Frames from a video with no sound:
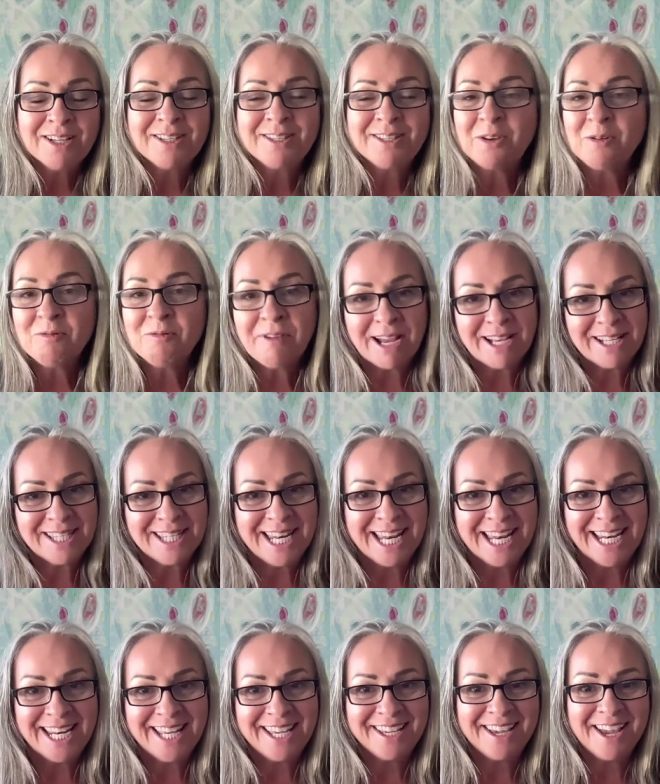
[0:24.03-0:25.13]
so
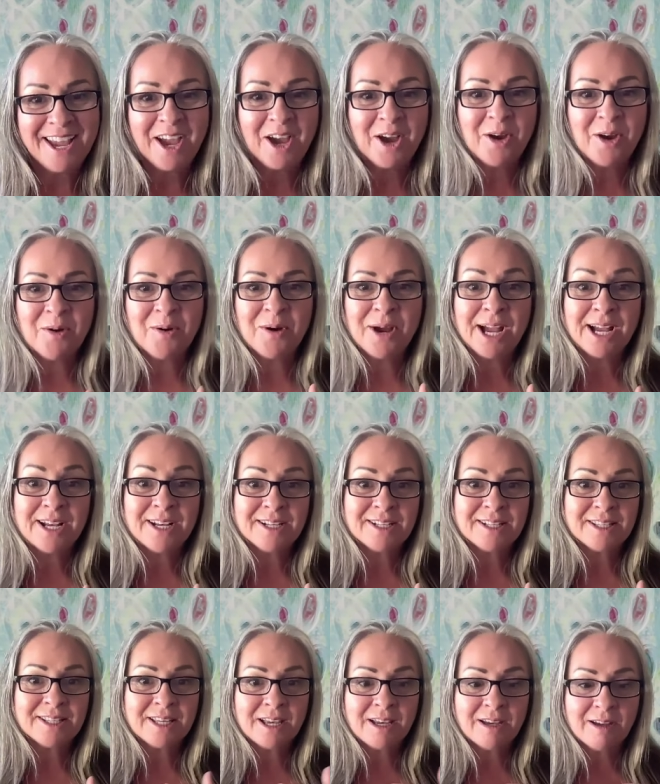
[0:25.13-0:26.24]
fascinating how,
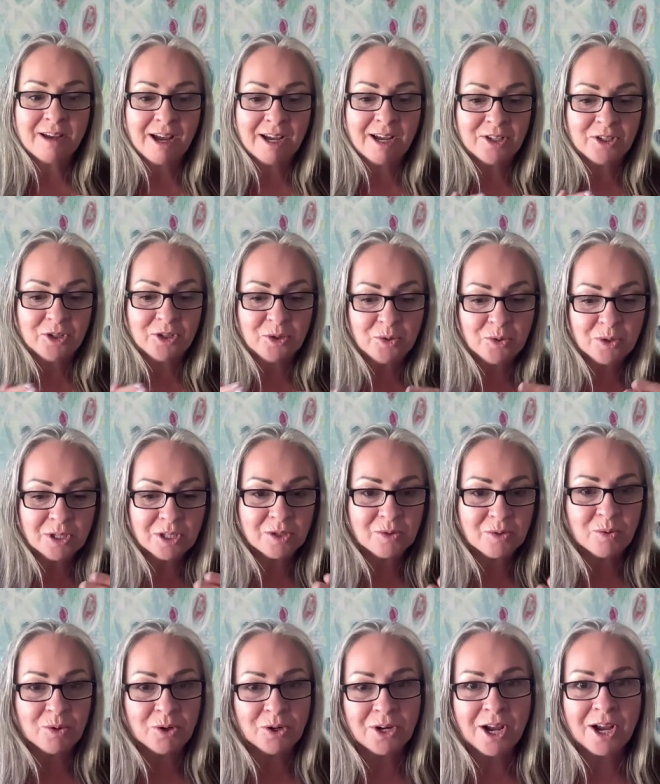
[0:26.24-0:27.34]
as I do
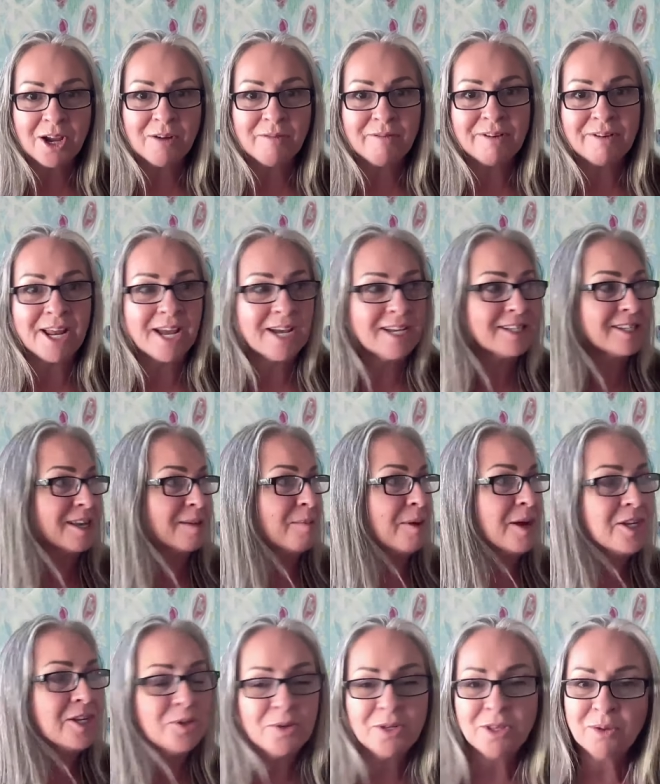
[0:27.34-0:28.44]
this work, I often ask, Am
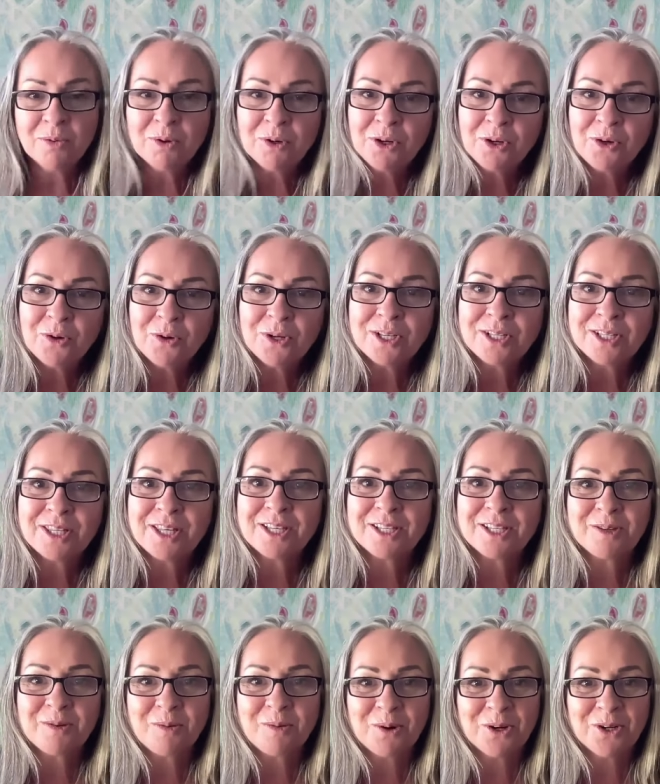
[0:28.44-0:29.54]
I doing the work or is
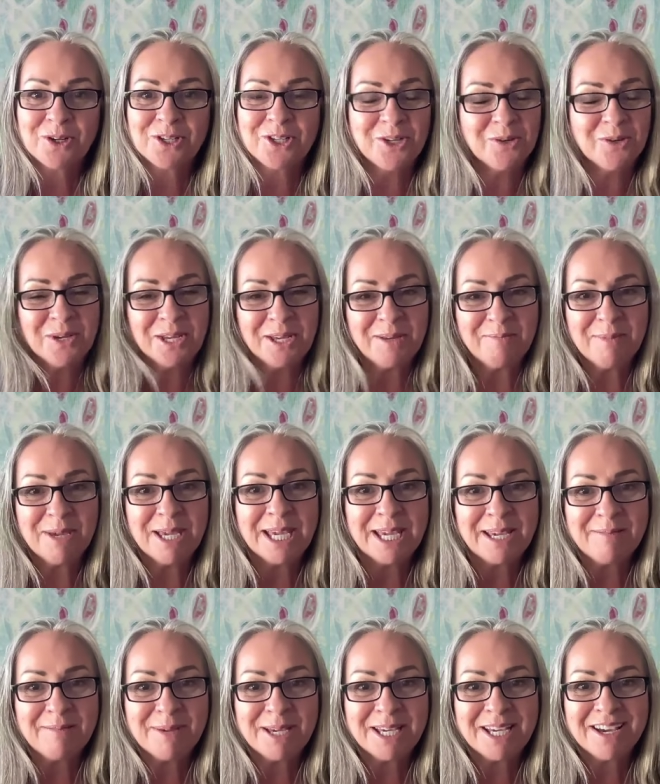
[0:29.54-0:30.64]
this work doing
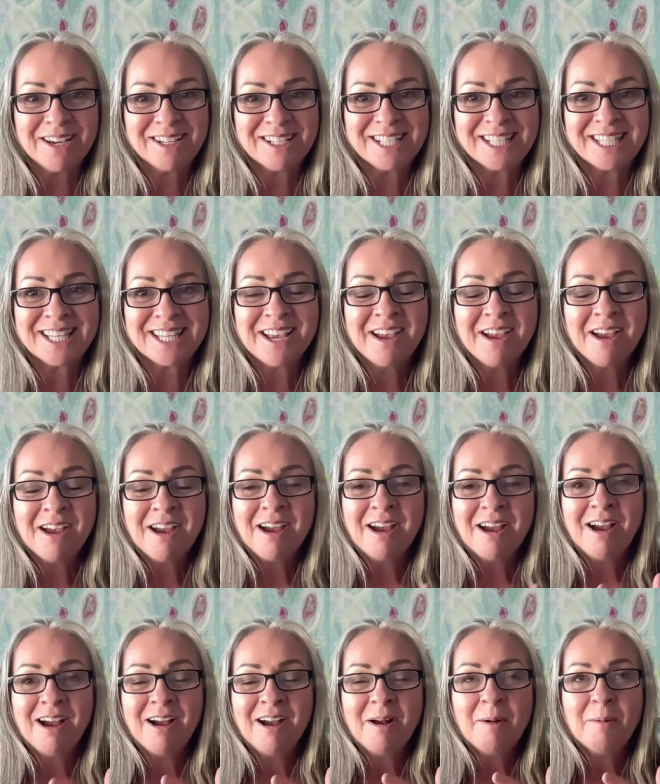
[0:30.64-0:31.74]
me? Because
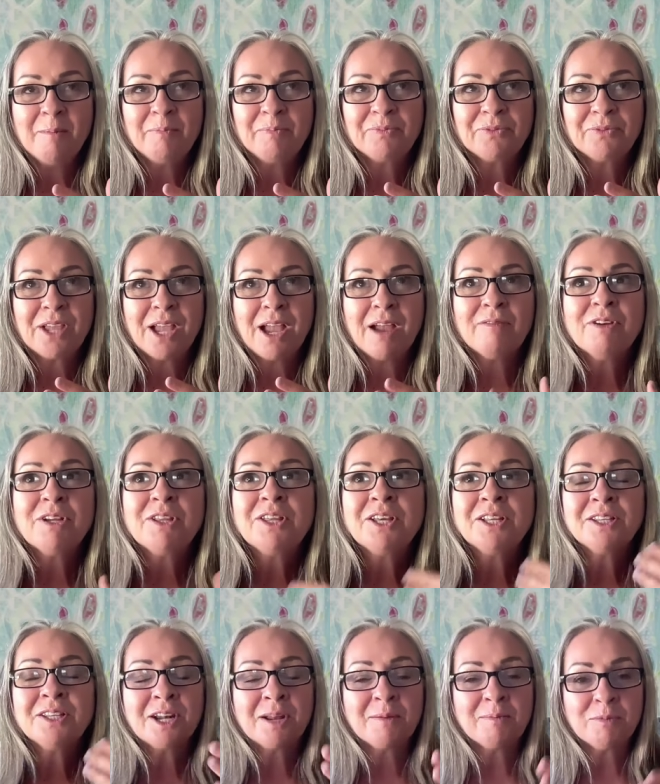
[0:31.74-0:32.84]

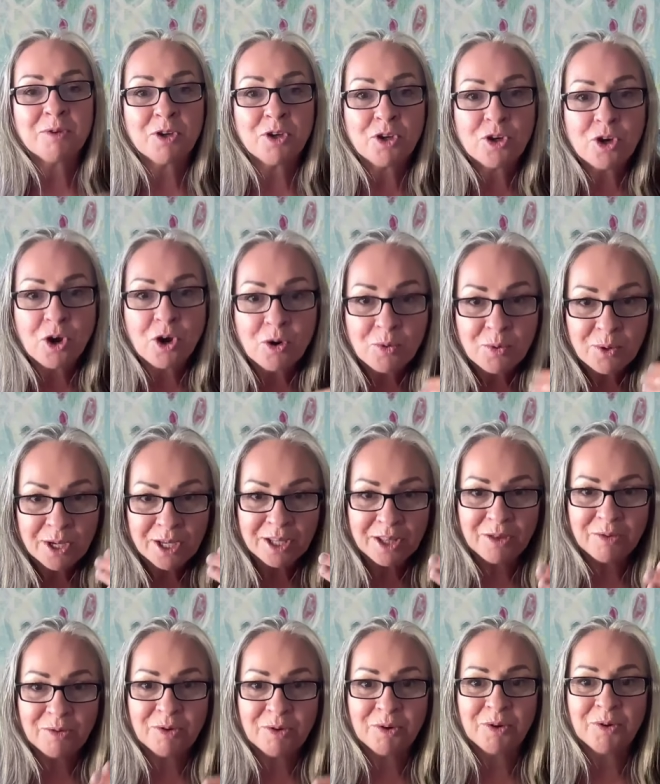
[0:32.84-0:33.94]
everything that I'm
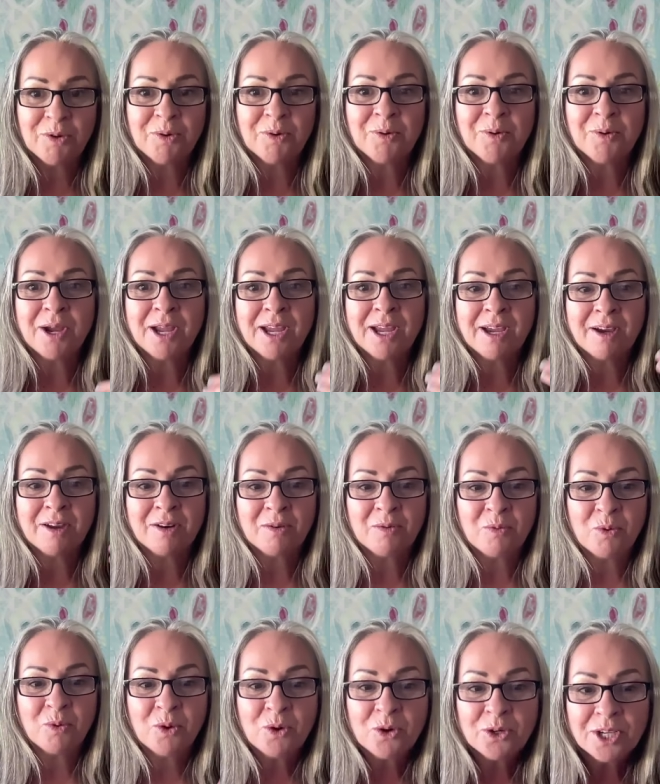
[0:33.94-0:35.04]
going through
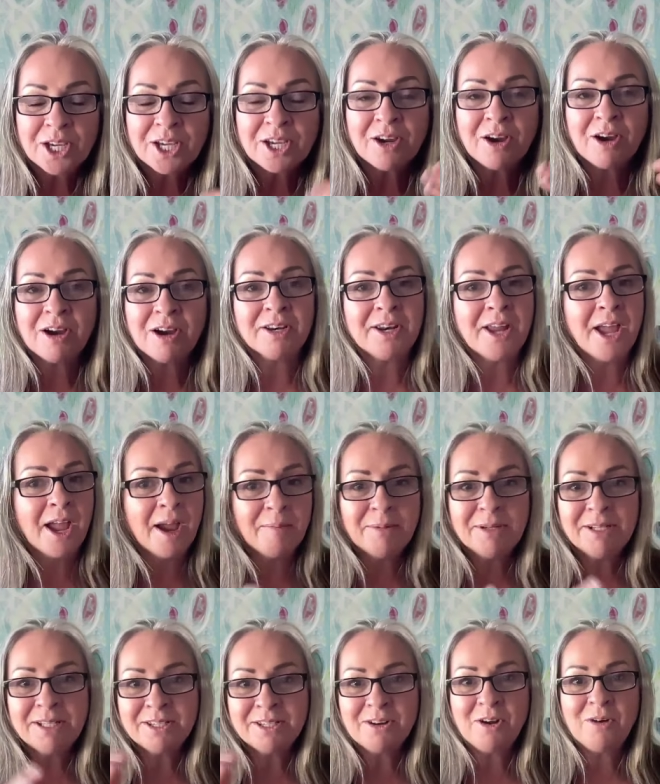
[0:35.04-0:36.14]
and working on
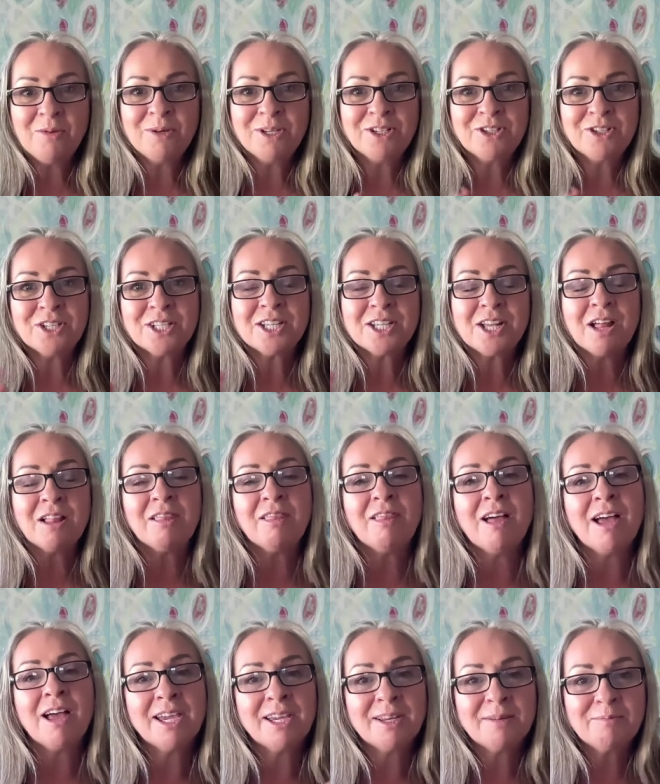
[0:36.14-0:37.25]
happens to always just
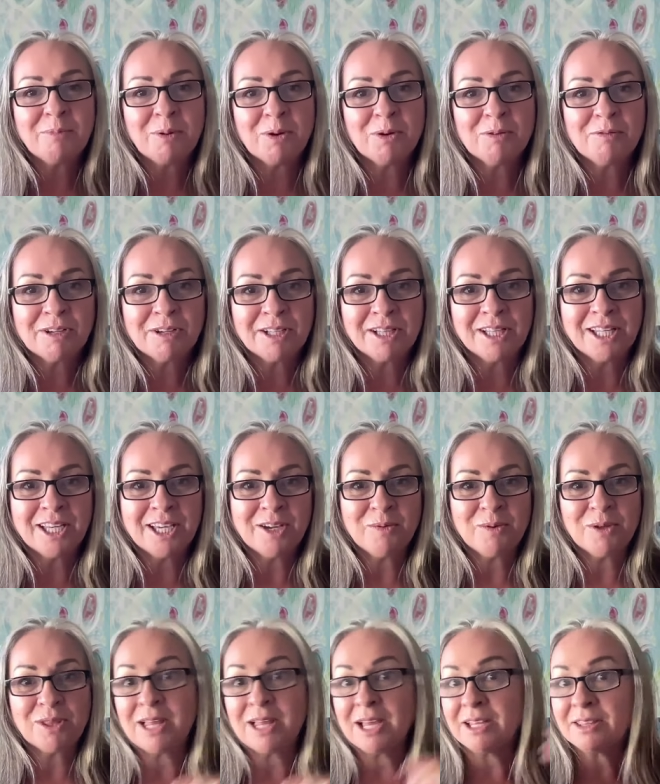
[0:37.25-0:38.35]
align perfectly
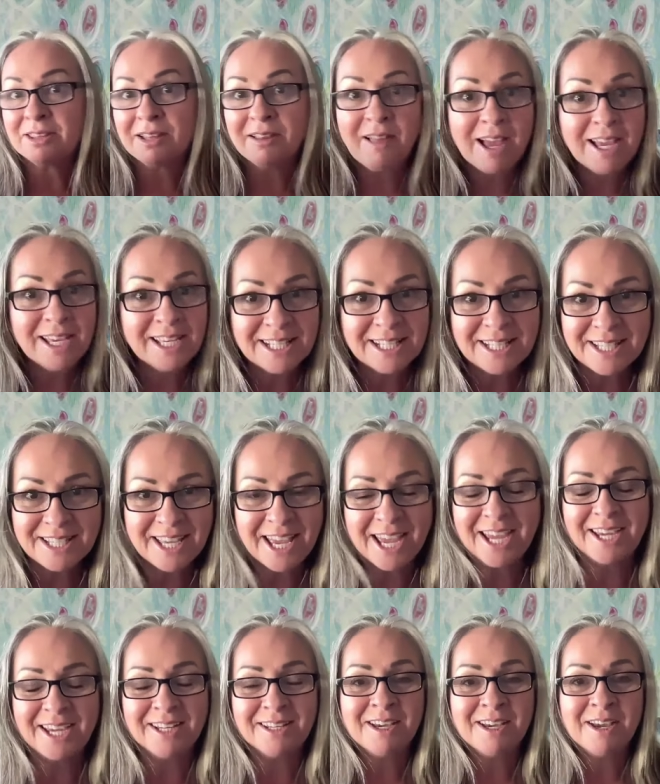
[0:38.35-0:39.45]
with like the Lion's
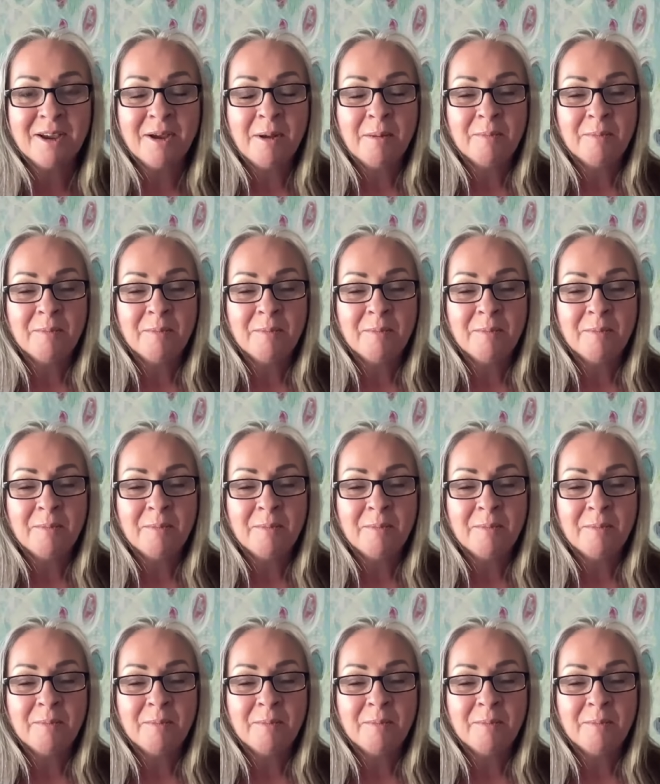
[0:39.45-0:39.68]
Gate